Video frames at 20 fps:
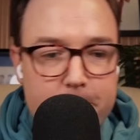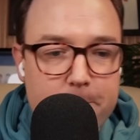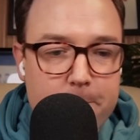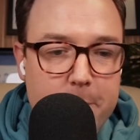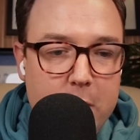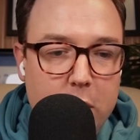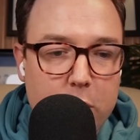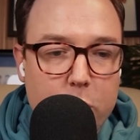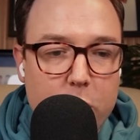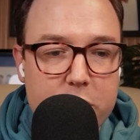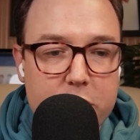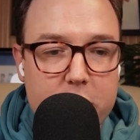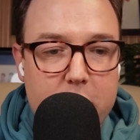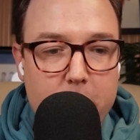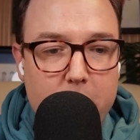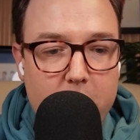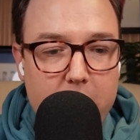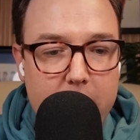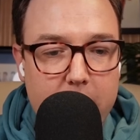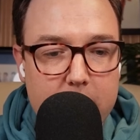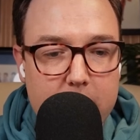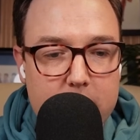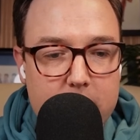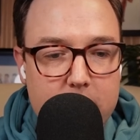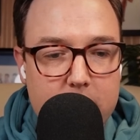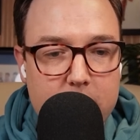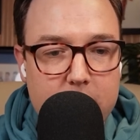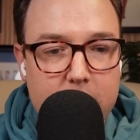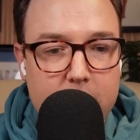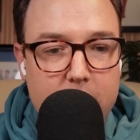Question number 8.
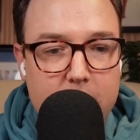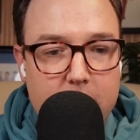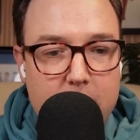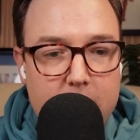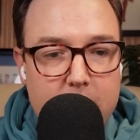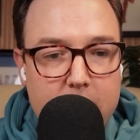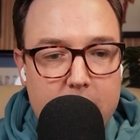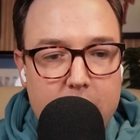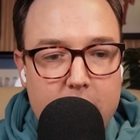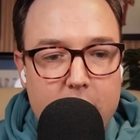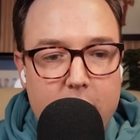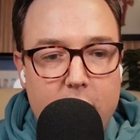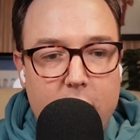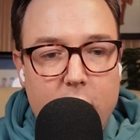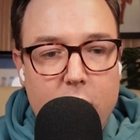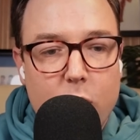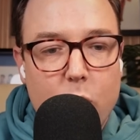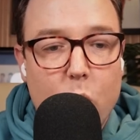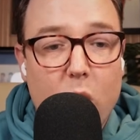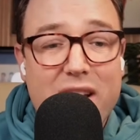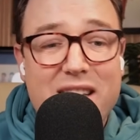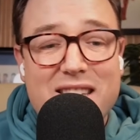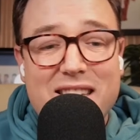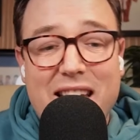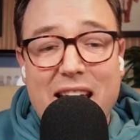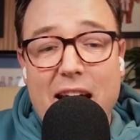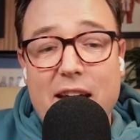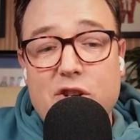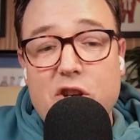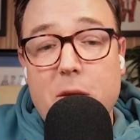What is
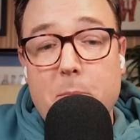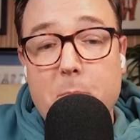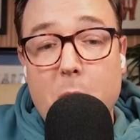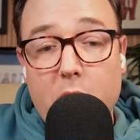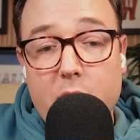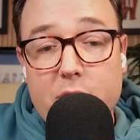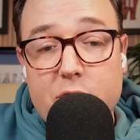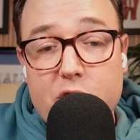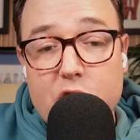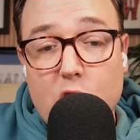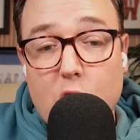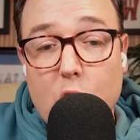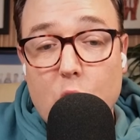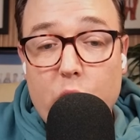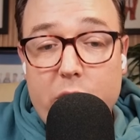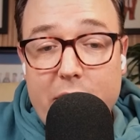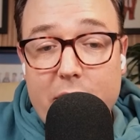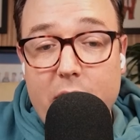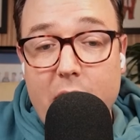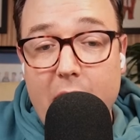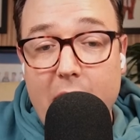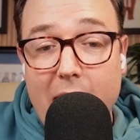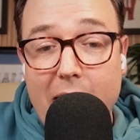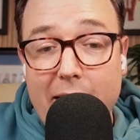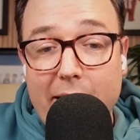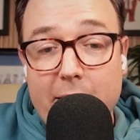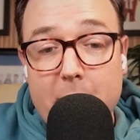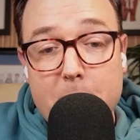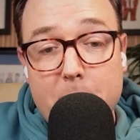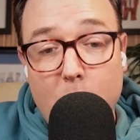KJ Martin's career high
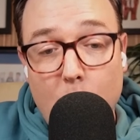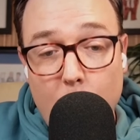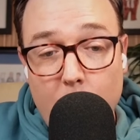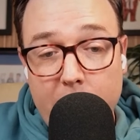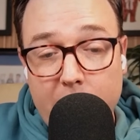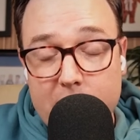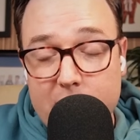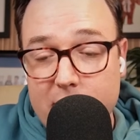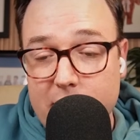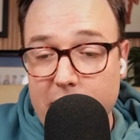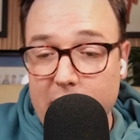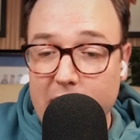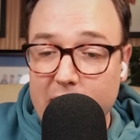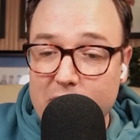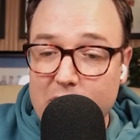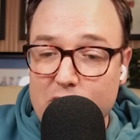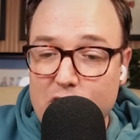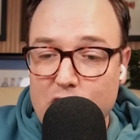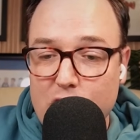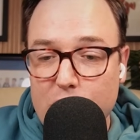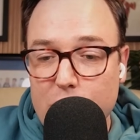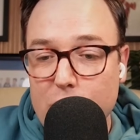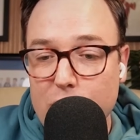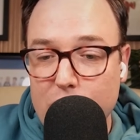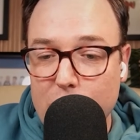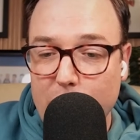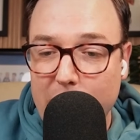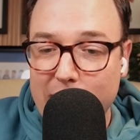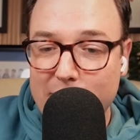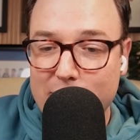in points? Now you get to choose
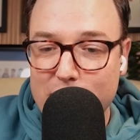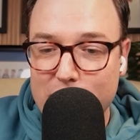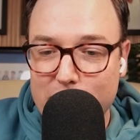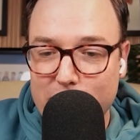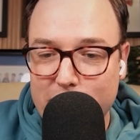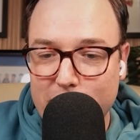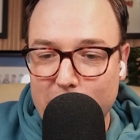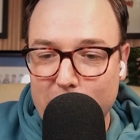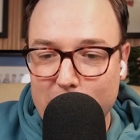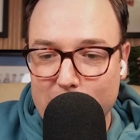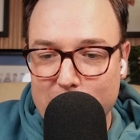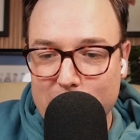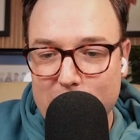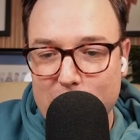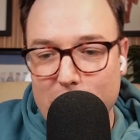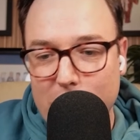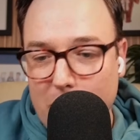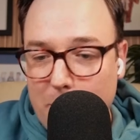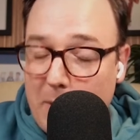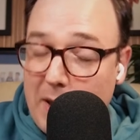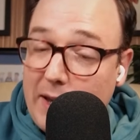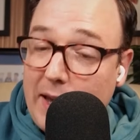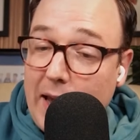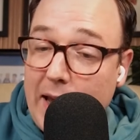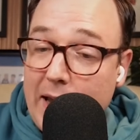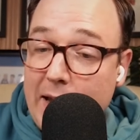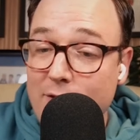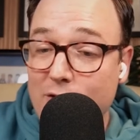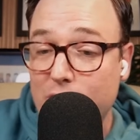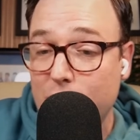who answers first. So you can make
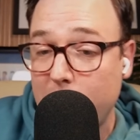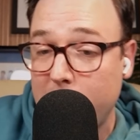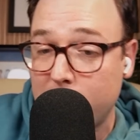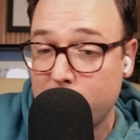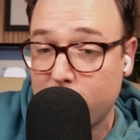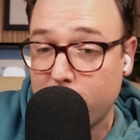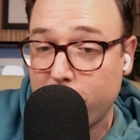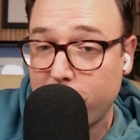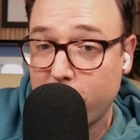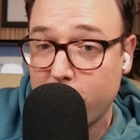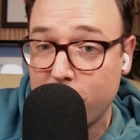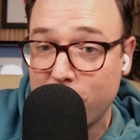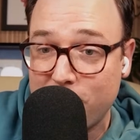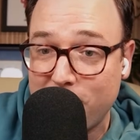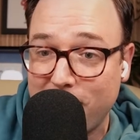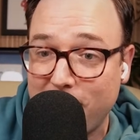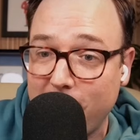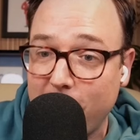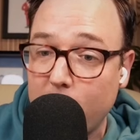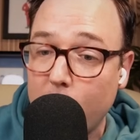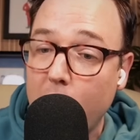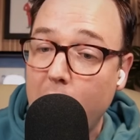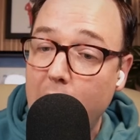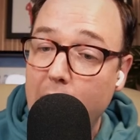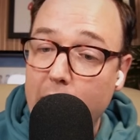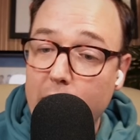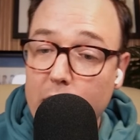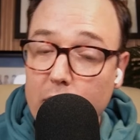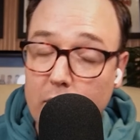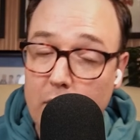Andrew answer first and then go
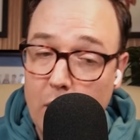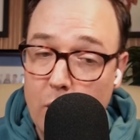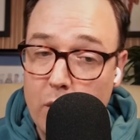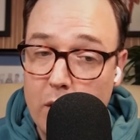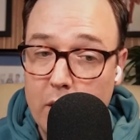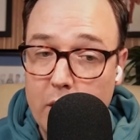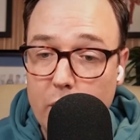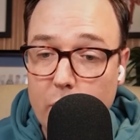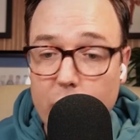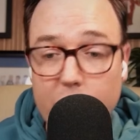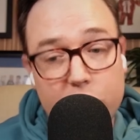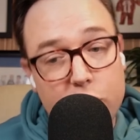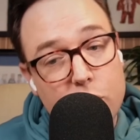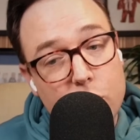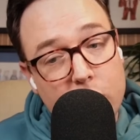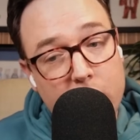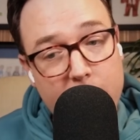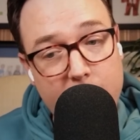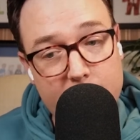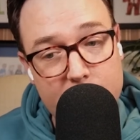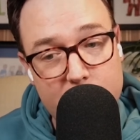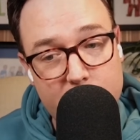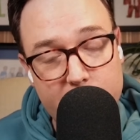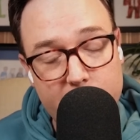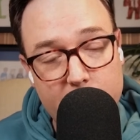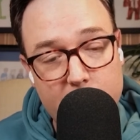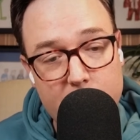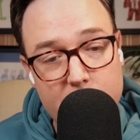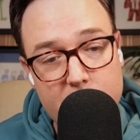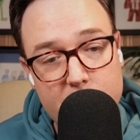higher or lower, or you can answer
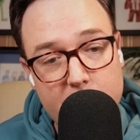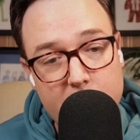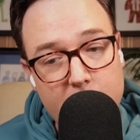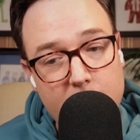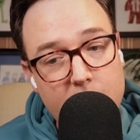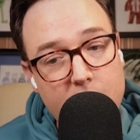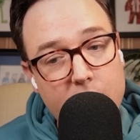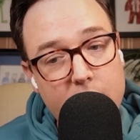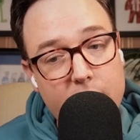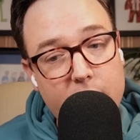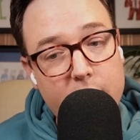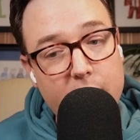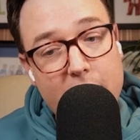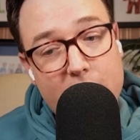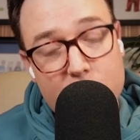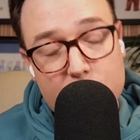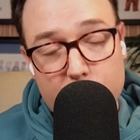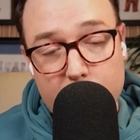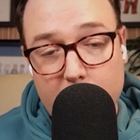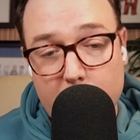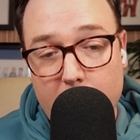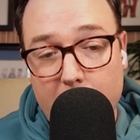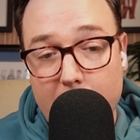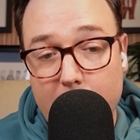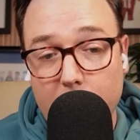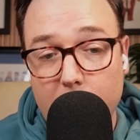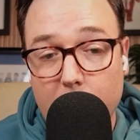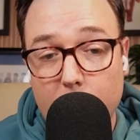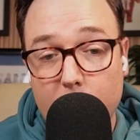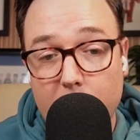first and then Andrew would go higher
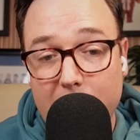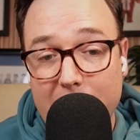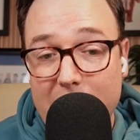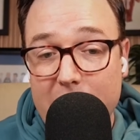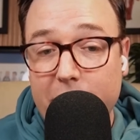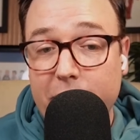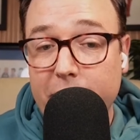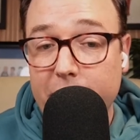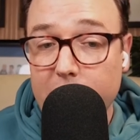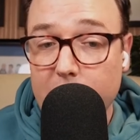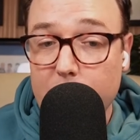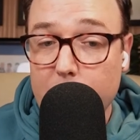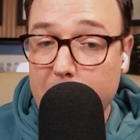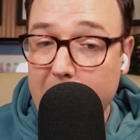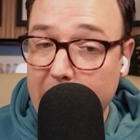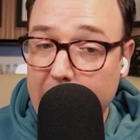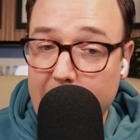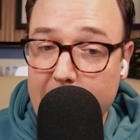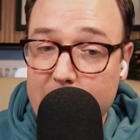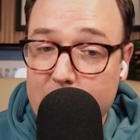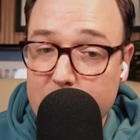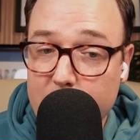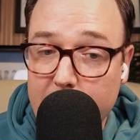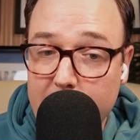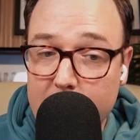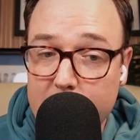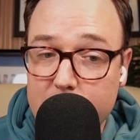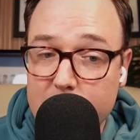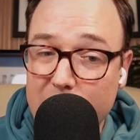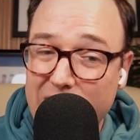or lower. If you make Andrew
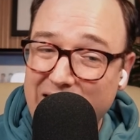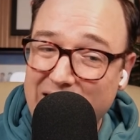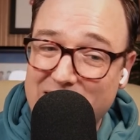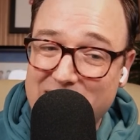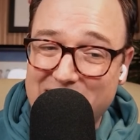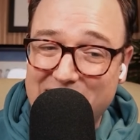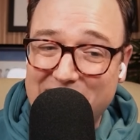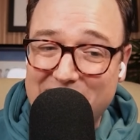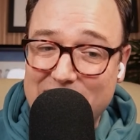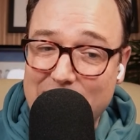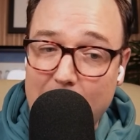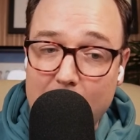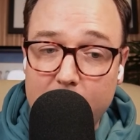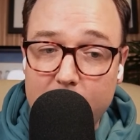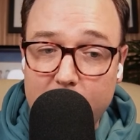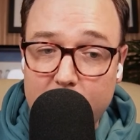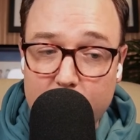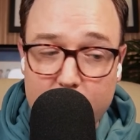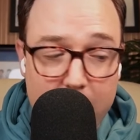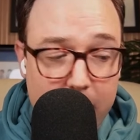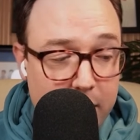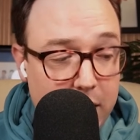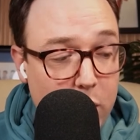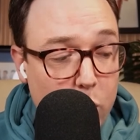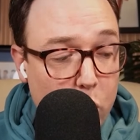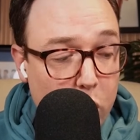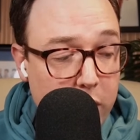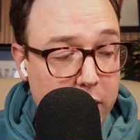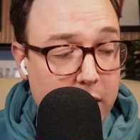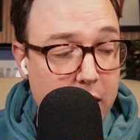answer and he gets it exactly correct, he
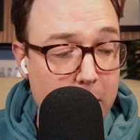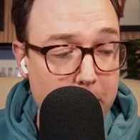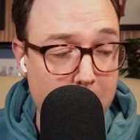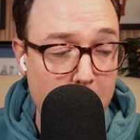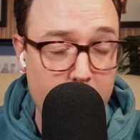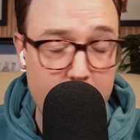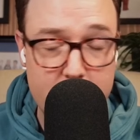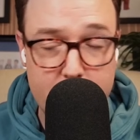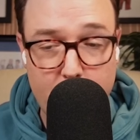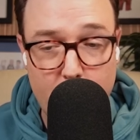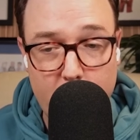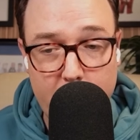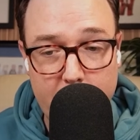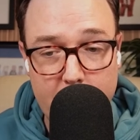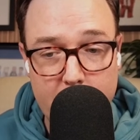would get a bonus point.